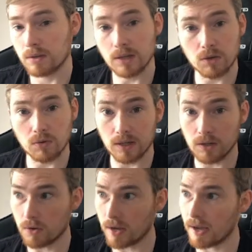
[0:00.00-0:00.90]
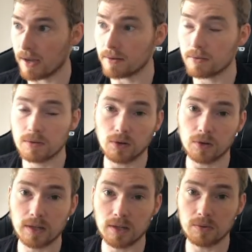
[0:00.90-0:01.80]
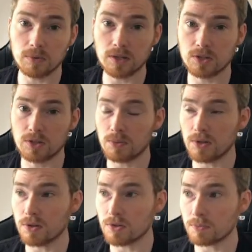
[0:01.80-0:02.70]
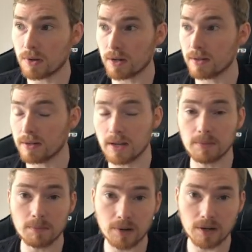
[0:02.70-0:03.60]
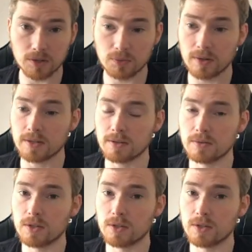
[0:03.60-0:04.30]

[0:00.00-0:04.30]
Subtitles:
Equally, you can log in with the super user name and password.